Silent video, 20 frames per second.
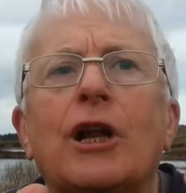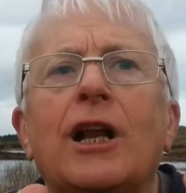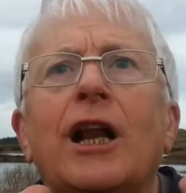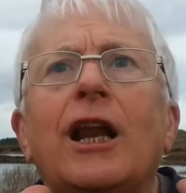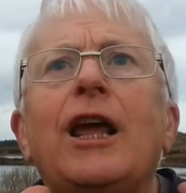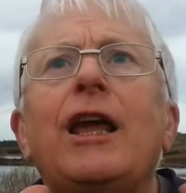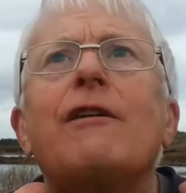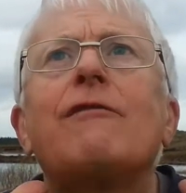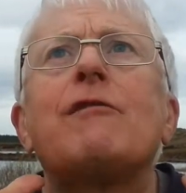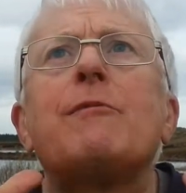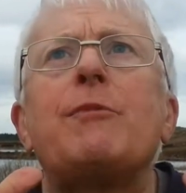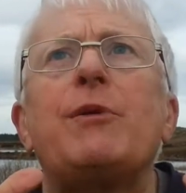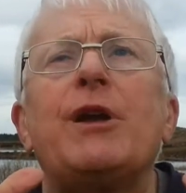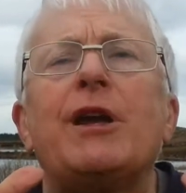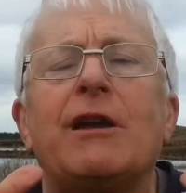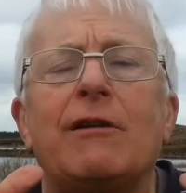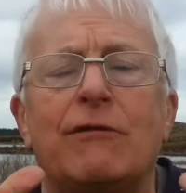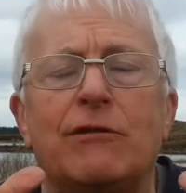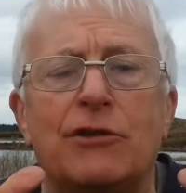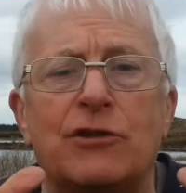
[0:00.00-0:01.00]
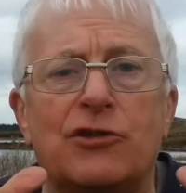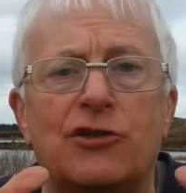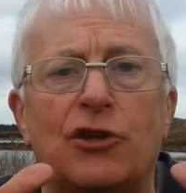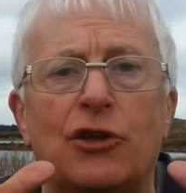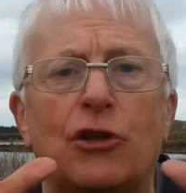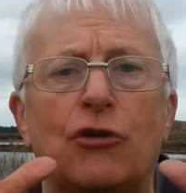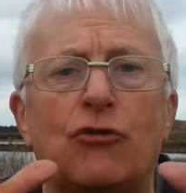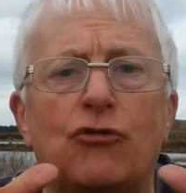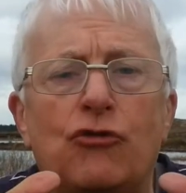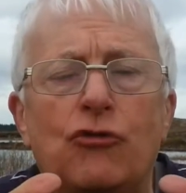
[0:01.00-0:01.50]
clear appearance that
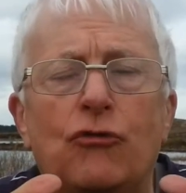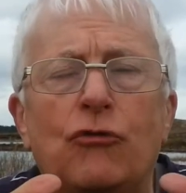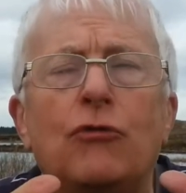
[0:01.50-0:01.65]
you